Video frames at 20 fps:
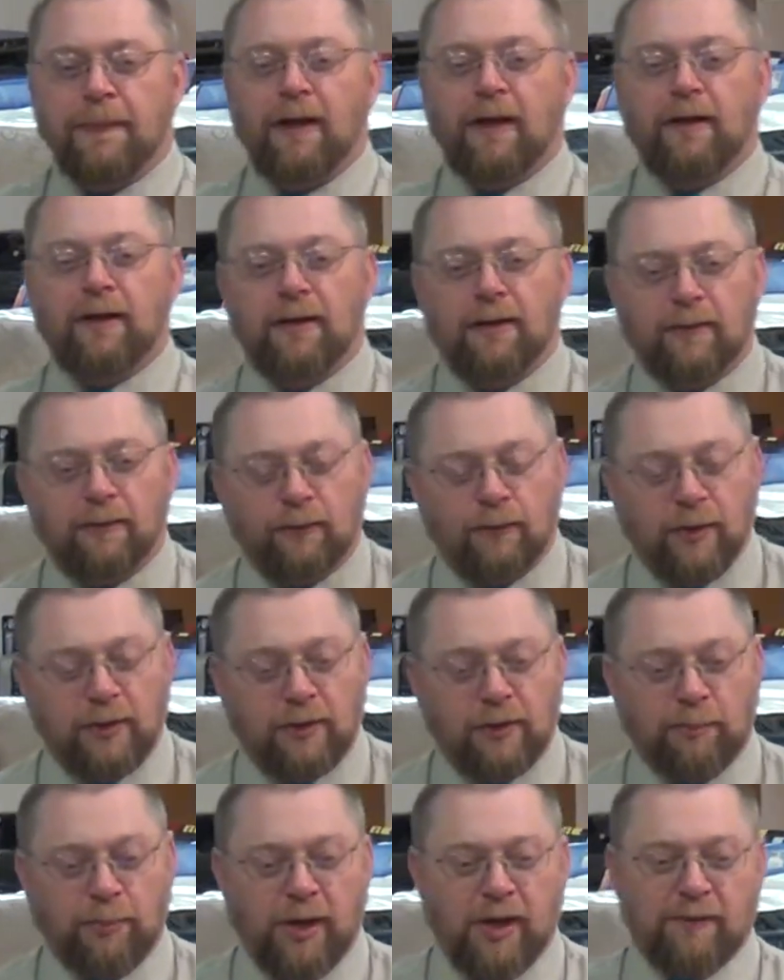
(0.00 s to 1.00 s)
uh, one of
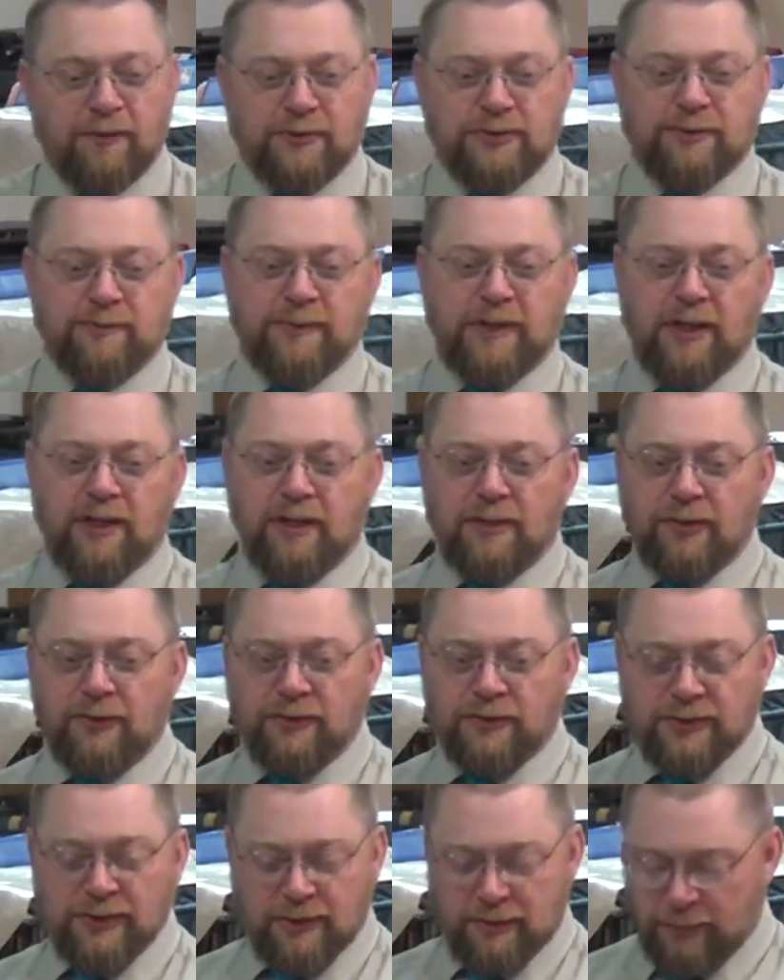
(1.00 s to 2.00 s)
the prophets of God, you'll
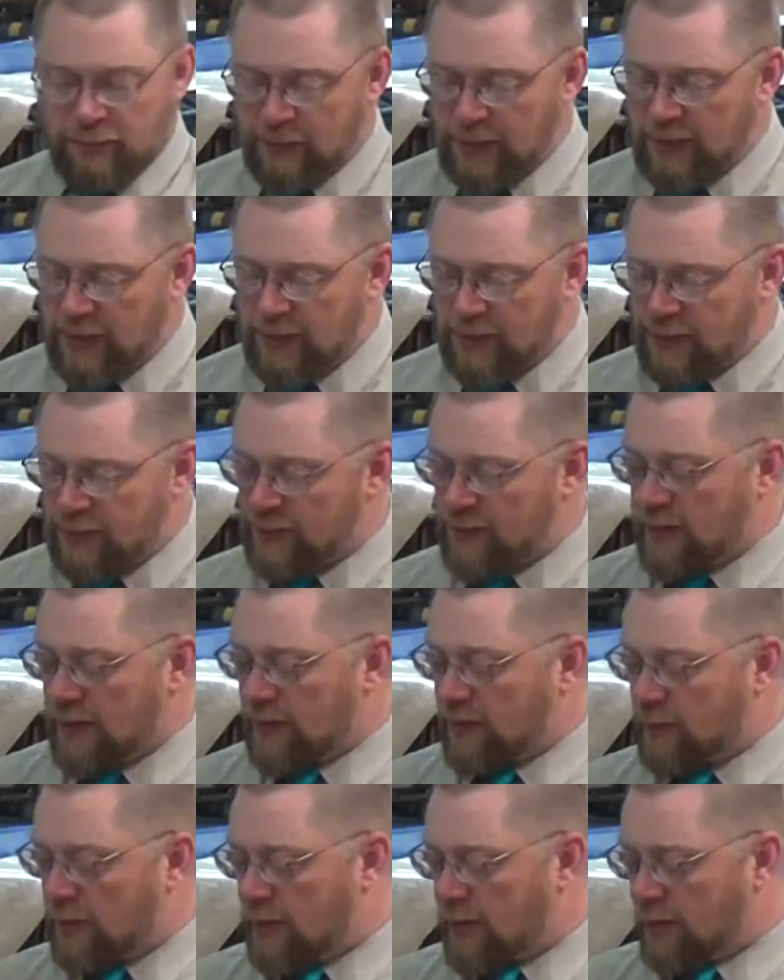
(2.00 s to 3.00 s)
see, read this in
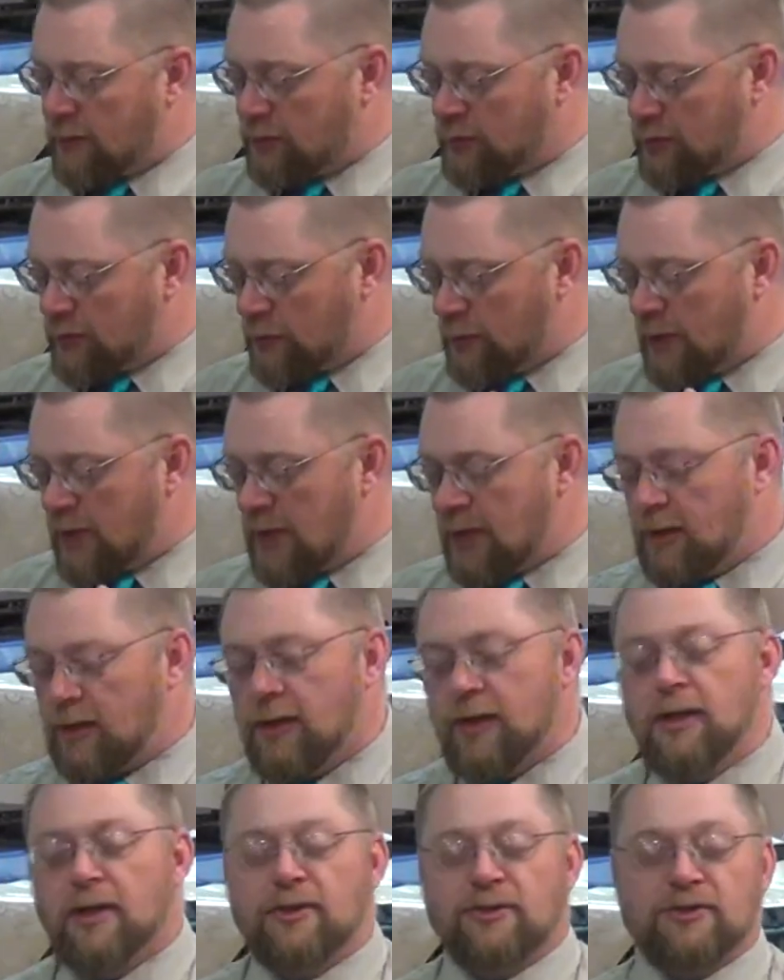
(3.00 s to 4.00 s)
Second Chronicles 28,
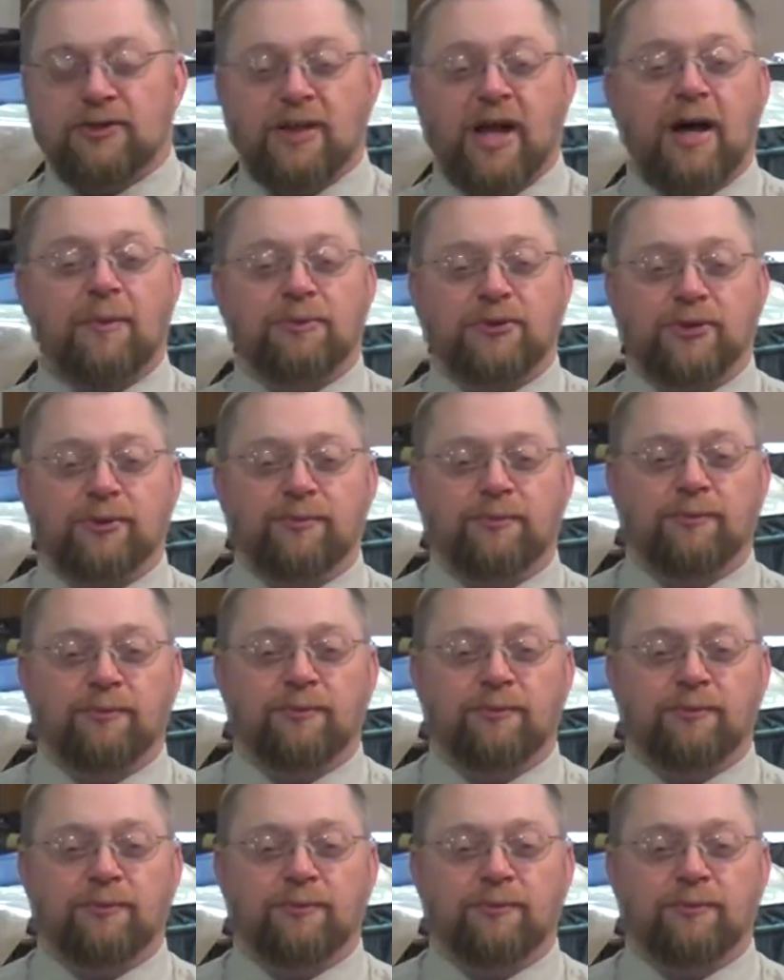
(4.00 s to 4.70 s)
stops them